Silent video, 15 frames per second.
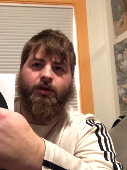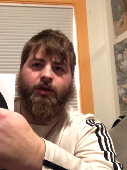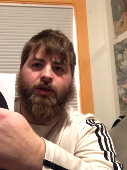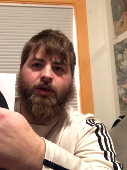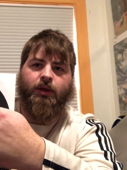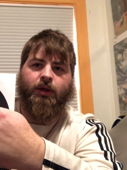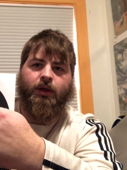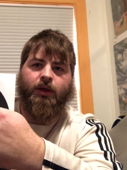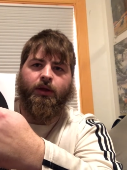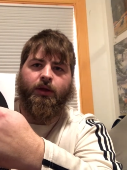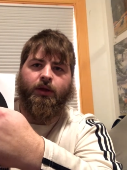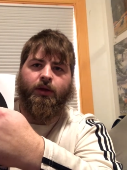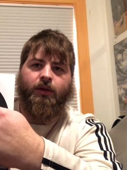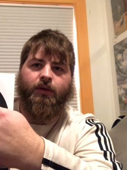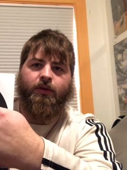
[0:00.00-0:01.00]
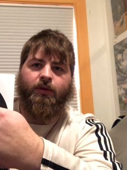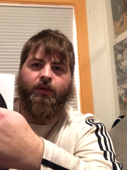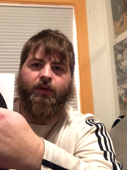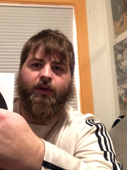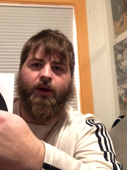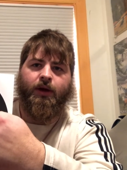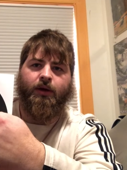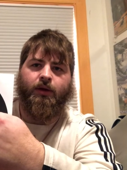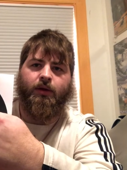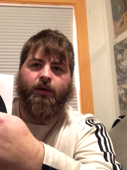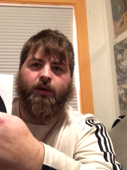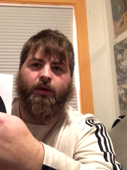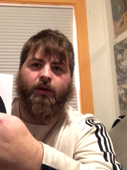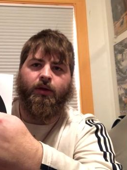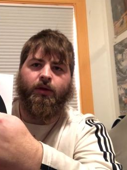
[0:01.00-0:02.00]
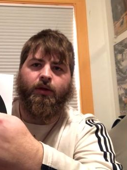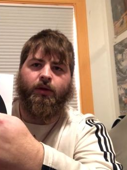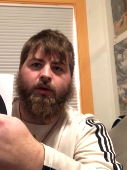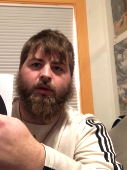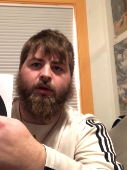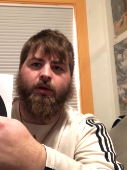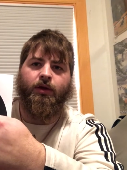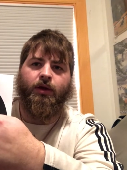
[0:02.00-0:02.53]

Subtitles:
and I think this was second, and then third,